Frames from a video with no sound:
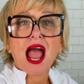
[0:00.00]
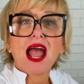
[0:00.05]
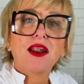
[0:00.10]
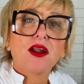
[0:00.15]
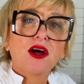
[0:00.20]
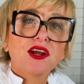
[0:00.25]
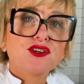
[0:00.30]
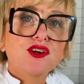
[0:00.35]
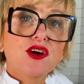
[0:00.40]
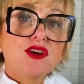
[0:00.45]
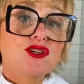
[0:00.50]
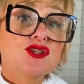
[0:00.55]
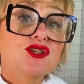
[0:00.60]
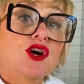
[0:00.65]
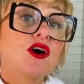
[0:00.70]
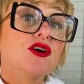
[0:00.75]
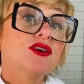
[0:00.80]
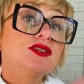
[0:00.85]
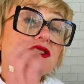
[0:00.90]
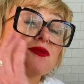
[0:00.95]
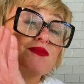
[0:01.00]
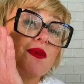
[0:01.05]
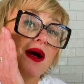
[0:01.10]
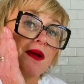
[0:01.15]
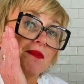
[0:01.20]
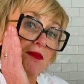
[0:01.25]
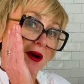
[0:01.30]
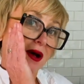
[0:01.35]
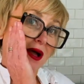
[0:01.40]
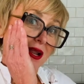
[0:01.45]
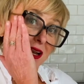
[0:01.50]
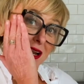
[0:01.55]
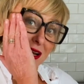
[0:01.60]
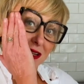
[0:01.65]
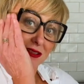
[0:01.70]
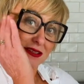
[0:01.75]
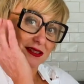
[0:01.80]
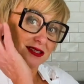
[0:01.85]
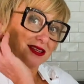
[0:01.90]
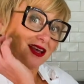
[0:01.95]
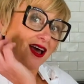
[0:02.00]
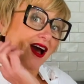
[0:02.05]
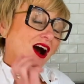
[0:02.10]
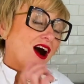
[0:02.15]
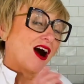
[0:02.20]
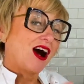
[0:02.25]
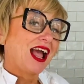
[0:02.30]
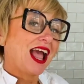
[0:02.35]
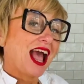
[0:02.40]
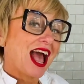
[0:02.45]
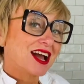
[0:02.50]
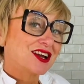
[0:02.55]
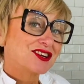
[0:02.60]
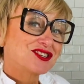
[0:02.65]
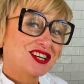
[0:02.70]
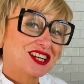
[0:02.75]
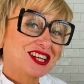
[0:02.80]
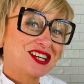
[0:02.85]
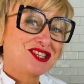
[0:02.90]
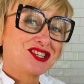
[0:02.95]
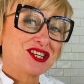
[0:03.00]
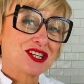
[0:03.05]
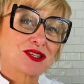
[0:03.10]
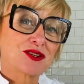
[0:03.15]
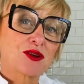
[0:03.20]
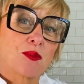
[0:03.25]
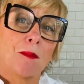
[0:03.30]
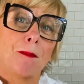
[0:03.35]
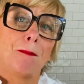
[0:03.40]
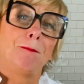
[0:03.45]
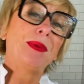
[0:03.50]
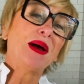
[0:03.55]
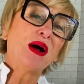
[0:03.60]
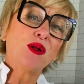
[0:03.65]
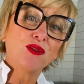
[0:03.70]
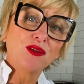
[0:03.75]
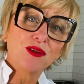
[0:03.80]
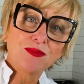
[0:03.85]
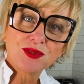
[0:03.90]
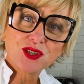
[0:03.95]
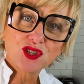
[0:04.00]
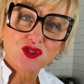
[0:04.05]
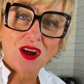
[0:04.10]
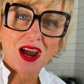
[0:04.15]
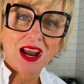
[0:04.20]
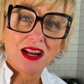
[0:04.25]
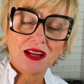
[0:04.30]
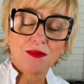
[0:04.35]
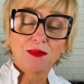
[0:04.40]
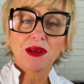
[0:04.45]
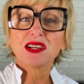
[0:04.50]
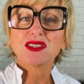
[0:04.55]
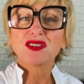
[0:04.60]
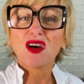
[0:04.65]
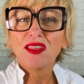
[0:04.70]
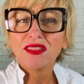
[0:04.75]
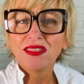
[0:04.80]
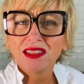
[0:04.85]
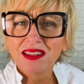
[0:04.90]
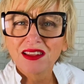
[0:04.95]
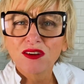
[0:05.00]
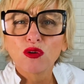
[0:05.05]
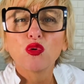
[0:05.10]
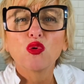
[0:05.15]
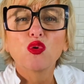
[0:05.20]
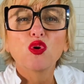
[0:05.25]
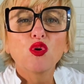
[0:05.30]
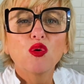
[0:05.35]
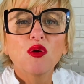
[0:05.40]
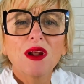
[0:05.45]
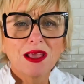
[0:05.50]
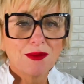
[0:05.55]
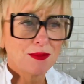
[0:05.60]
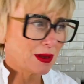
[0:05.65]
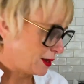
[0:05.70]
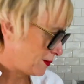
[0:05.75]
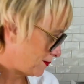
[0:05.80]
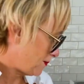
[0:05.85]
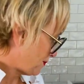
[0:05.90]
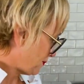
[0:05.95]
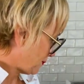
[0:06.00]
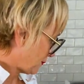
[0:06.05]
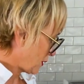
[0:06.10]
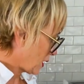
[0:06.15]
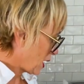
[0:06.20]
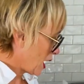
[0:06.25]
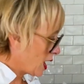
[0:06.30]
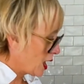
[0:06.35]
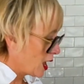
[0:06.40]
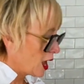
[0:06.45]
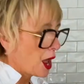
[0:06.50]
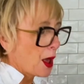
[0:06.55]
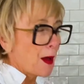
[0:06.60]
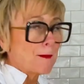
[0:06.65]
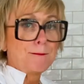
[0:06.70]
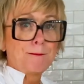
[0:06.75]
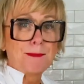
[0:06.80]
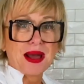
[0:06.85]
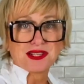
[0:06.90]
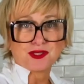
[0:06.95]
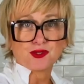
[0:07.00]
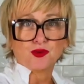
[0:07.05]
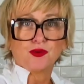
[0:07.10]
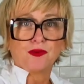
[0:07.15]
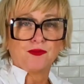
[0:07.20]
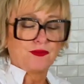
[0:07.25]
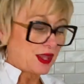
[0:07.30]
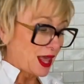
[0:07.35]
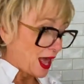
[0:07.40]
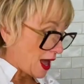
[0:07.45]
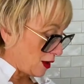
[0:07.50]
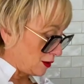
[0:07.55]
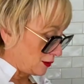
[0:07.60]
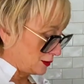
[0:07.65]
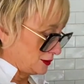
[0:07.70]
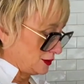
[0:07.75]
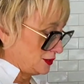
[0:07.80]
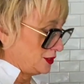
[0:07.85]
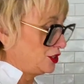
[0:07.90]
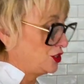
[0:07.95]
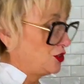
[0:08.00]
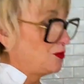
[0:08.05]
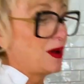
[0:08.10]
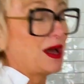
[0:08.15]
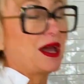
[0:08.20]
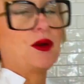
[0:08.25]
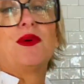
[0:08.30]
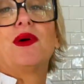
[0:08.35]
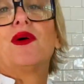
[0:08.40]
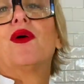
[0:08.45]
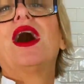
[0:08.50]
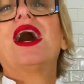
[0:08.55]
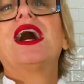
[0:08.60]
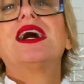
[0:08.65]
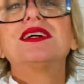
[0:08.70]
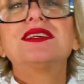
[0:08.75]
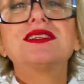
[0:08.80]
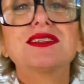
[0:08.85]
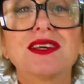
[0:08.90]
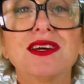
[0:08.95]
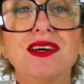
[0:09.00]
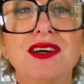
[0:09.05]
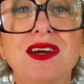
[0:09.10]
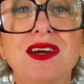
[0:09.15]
and I don't toast my pine nuts. I actually just belt them straight in because I think they're all creamy. Basil. Now, you may well ask,